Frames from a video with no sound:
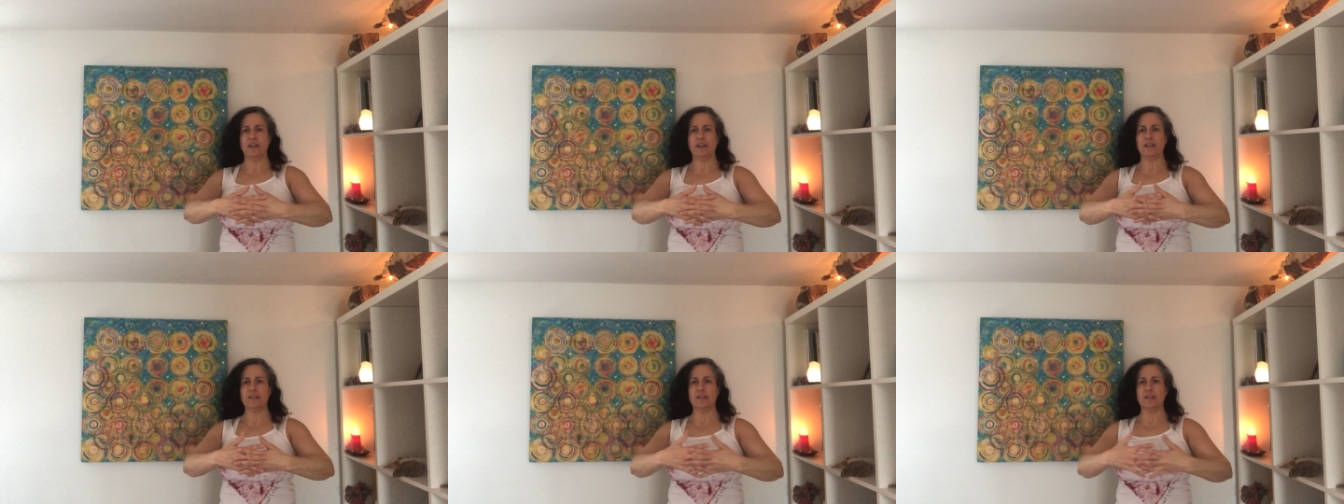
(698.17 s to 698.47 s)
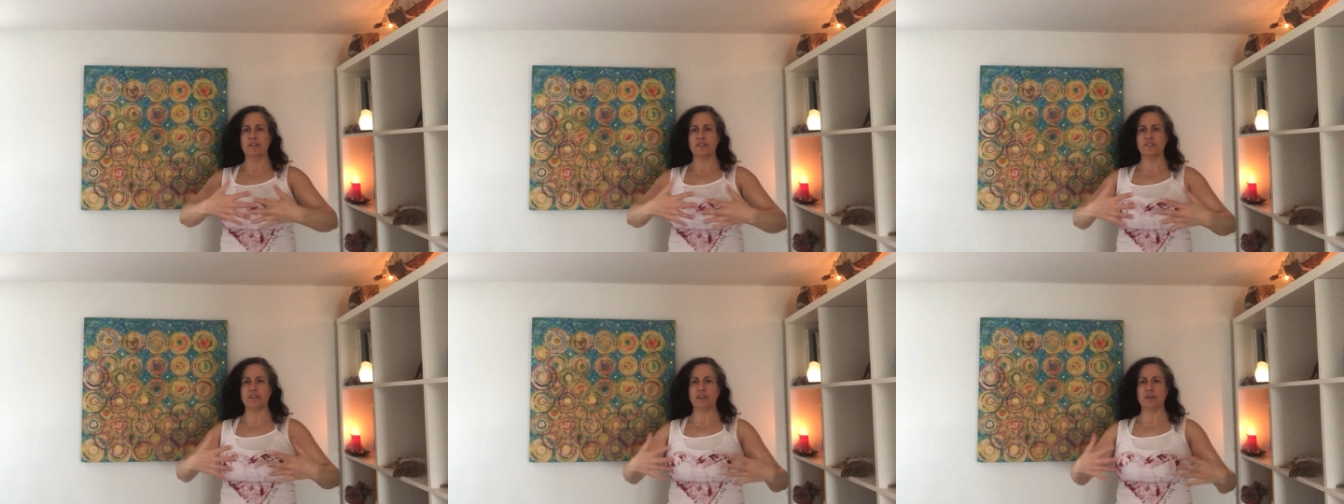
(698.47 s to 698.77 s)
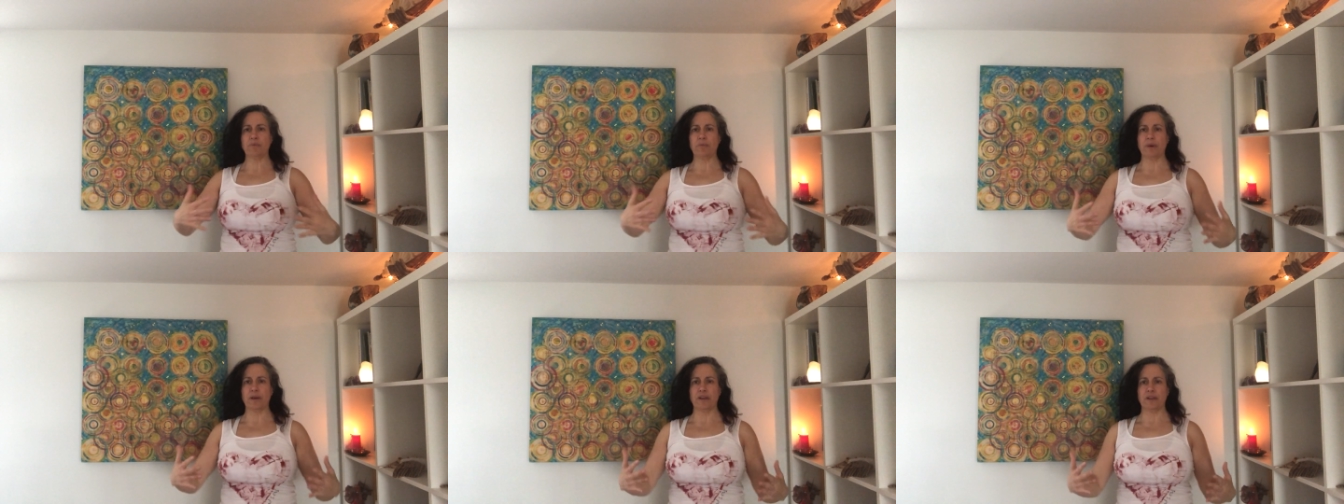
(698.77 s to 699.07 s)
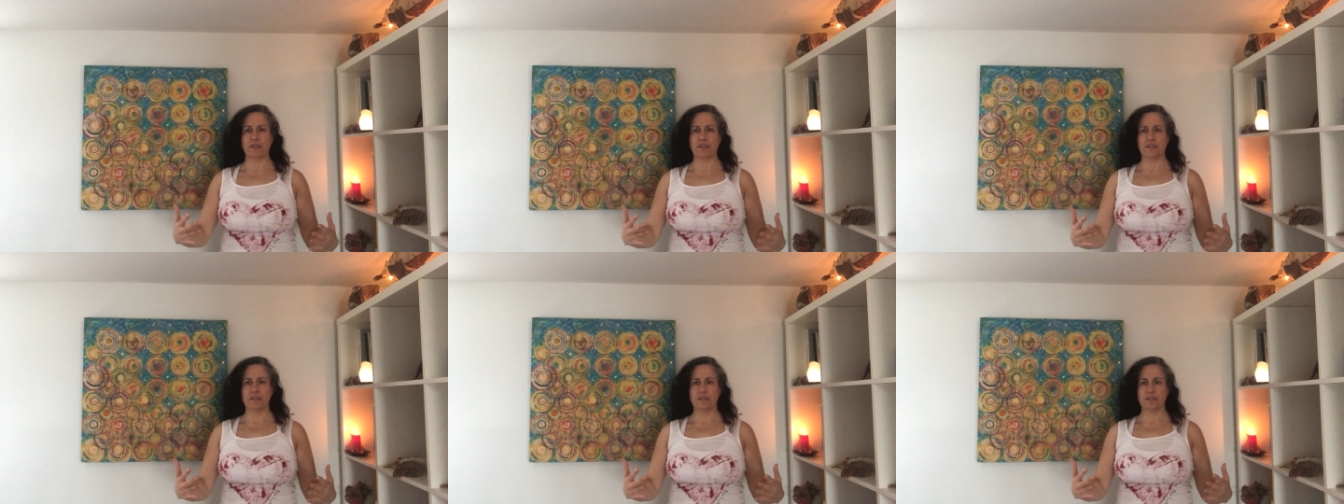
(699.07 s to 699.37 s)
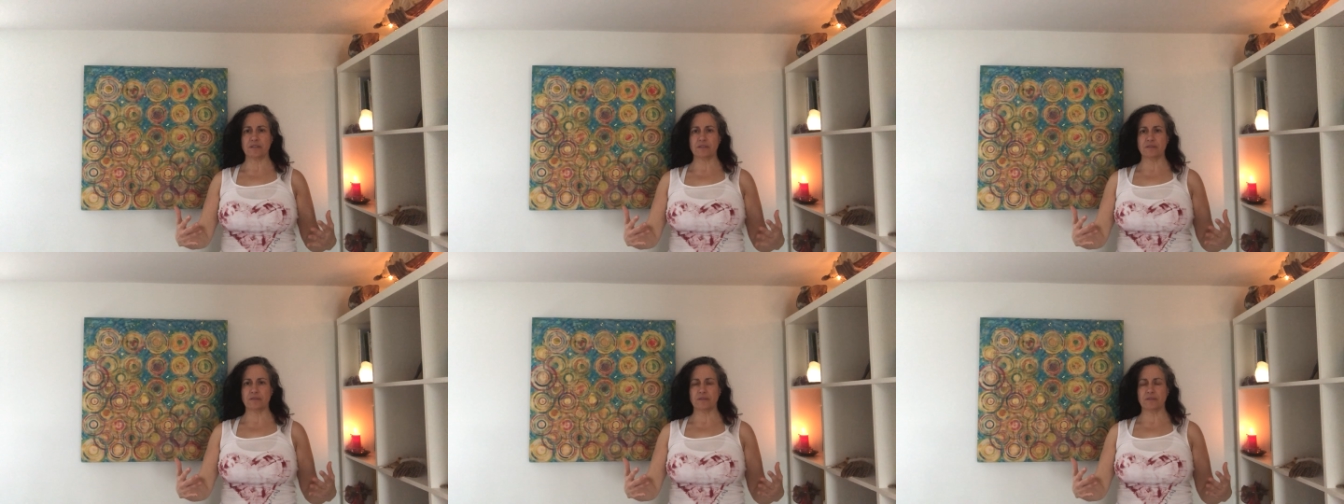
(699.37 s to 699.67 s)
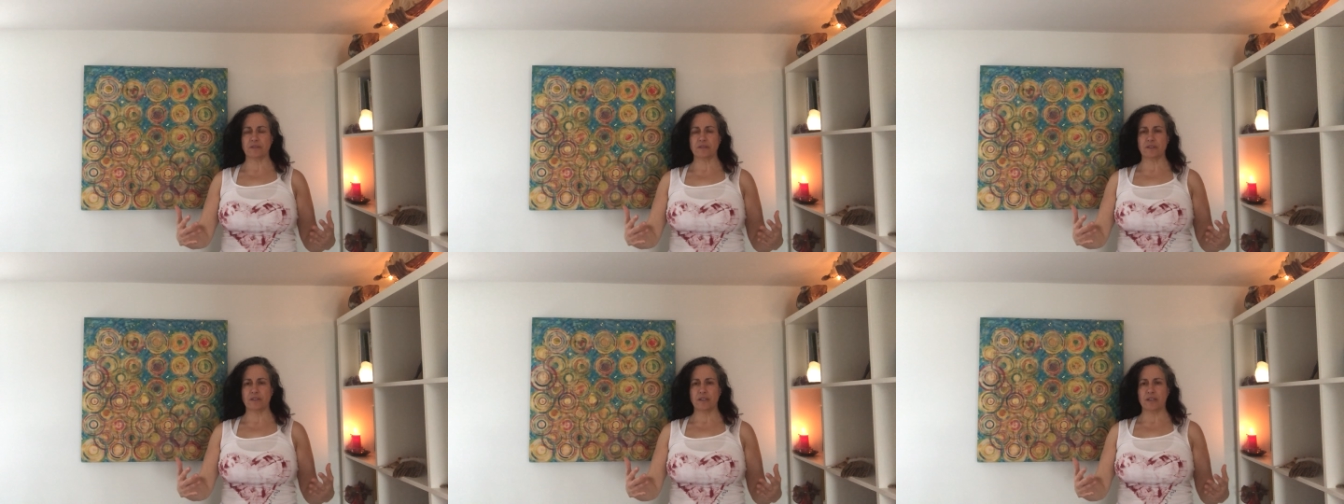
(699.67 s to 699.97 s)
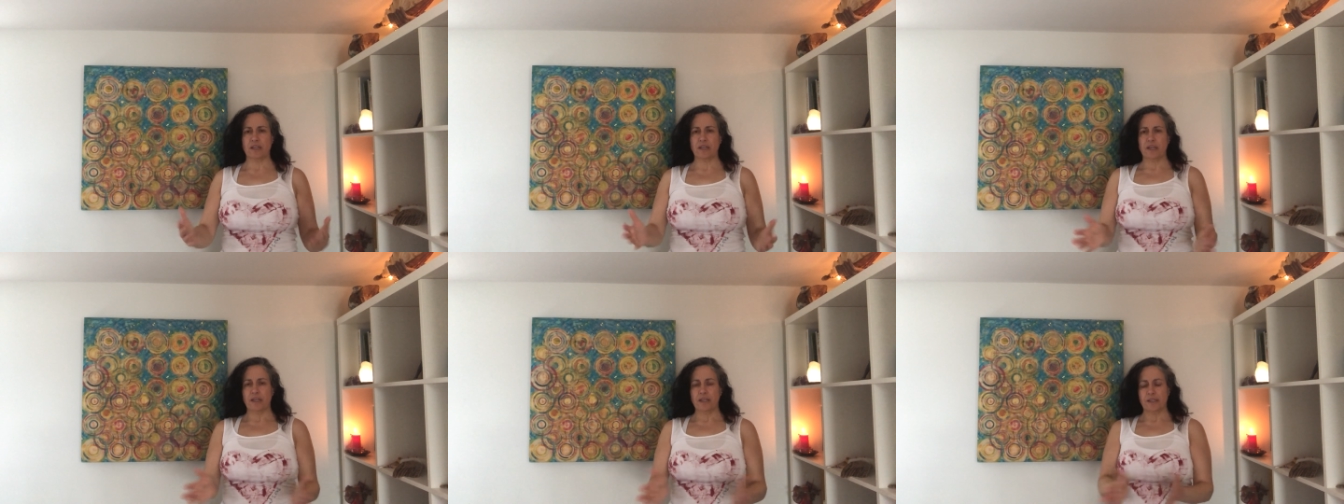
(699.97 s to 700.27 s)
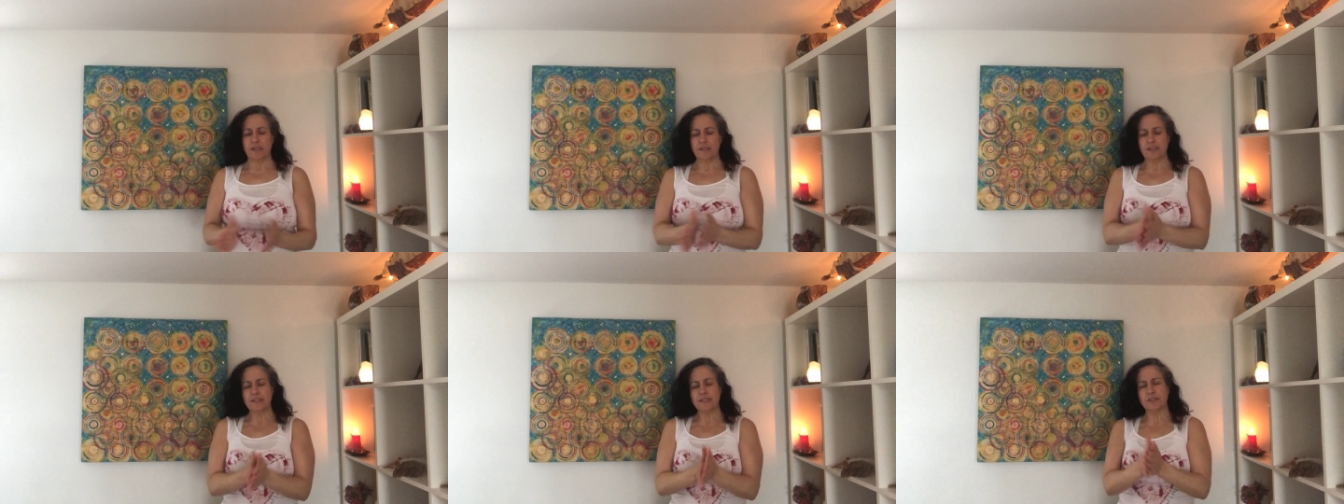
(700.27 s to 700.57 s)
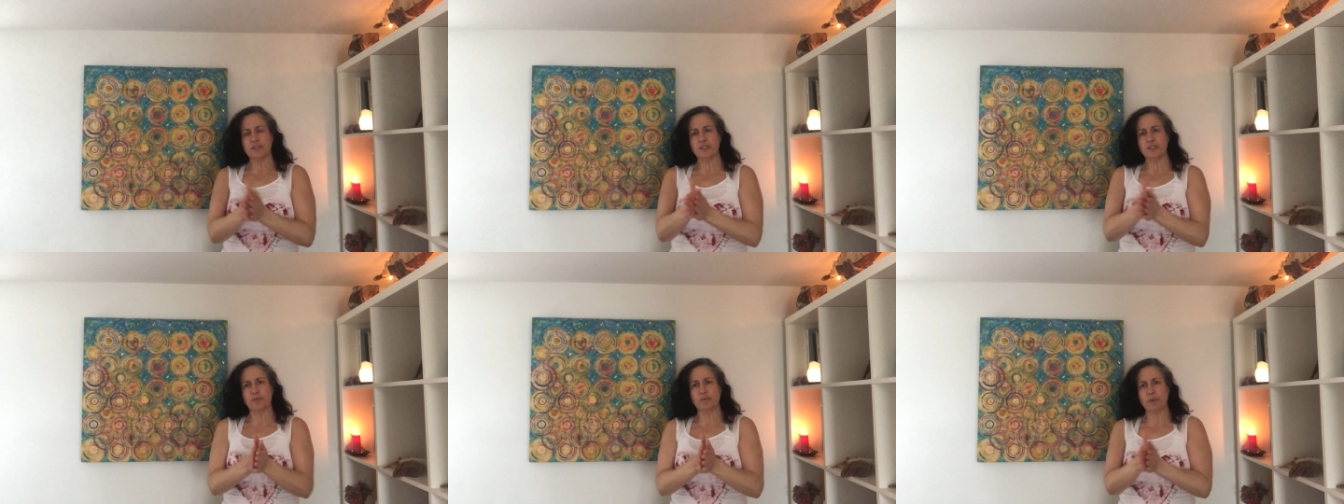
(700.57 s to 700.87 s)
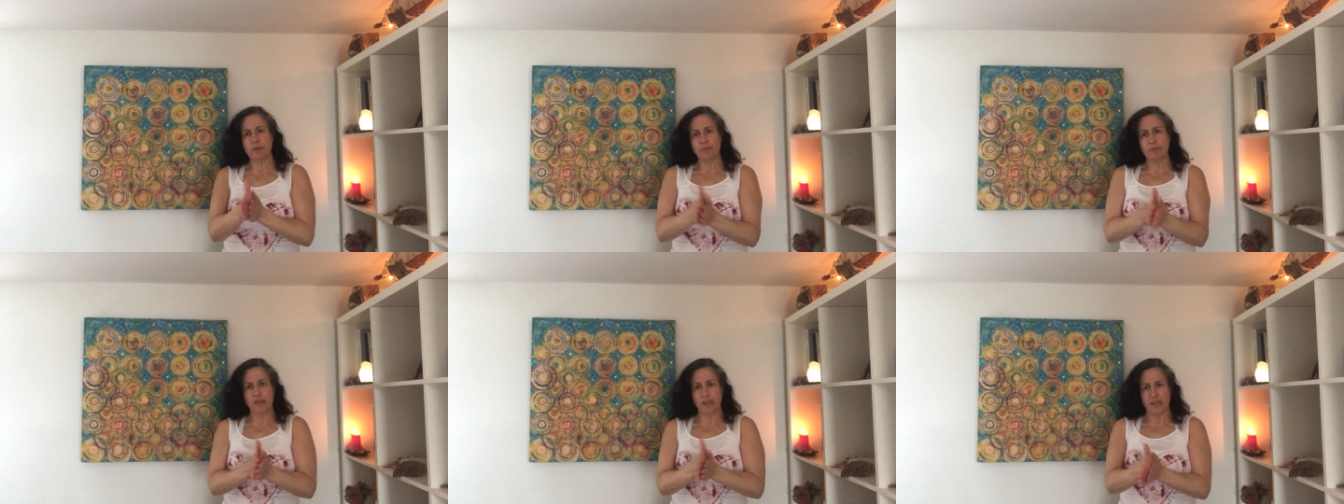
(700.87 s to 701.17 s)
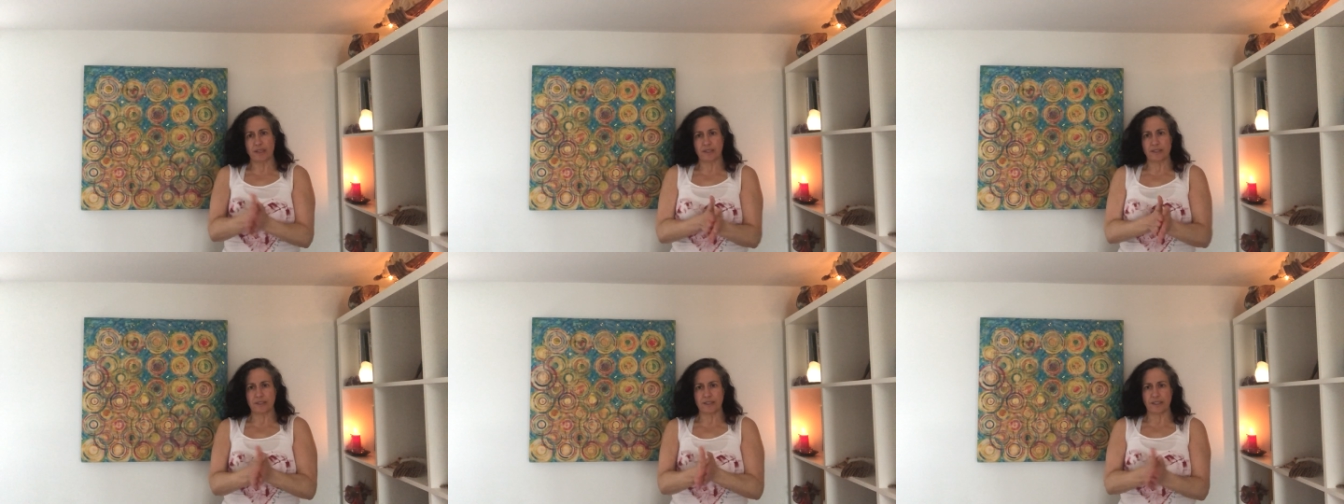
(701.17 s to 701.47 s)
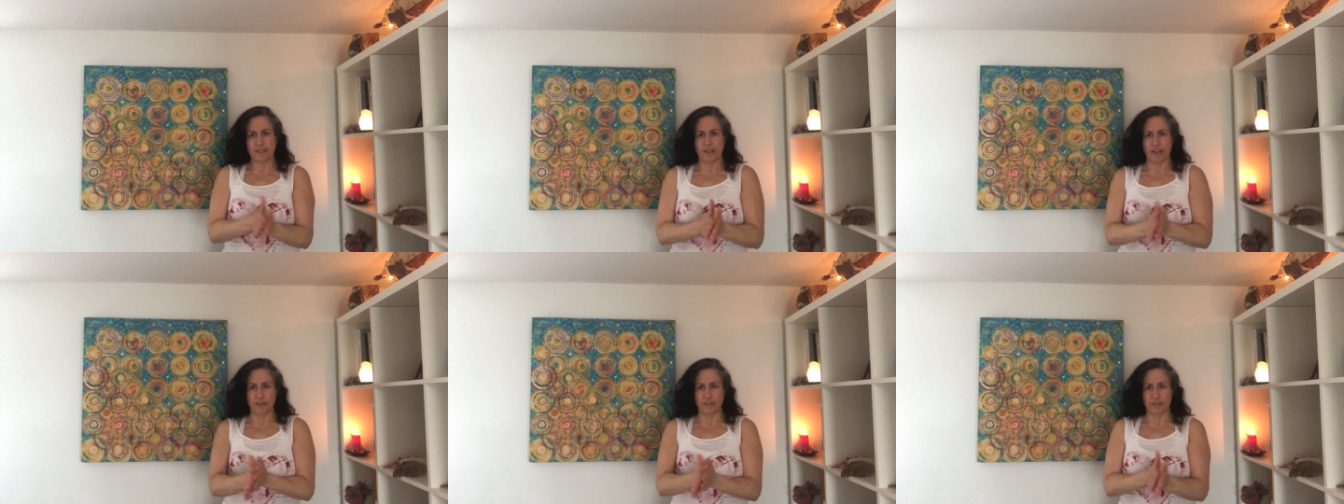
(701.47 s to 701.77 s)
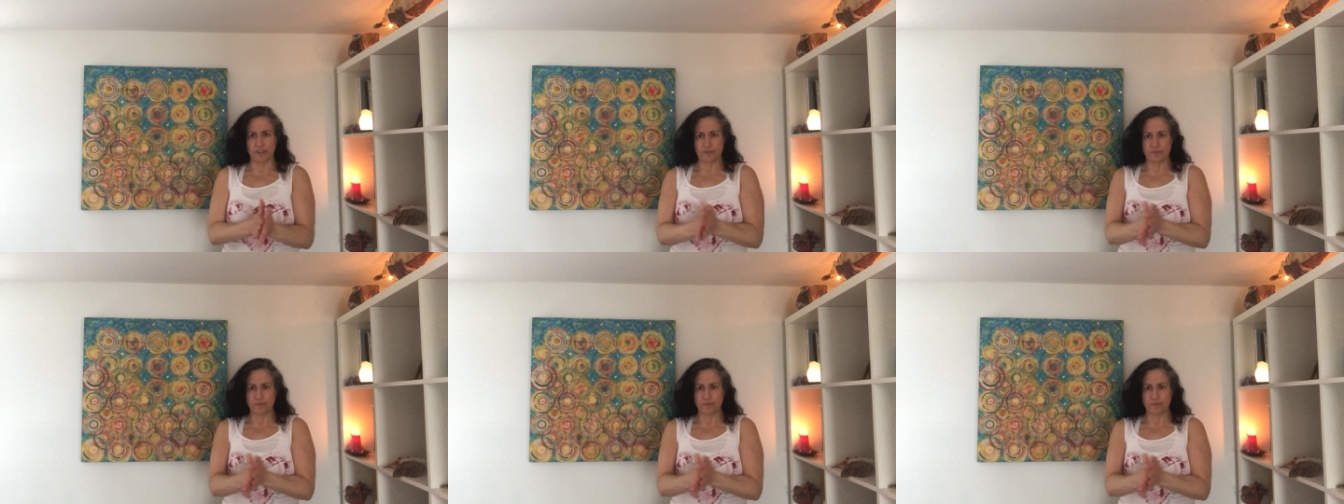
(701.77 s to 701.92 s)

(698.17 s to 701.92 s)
unlock that bind. Now let's just rub the hands together.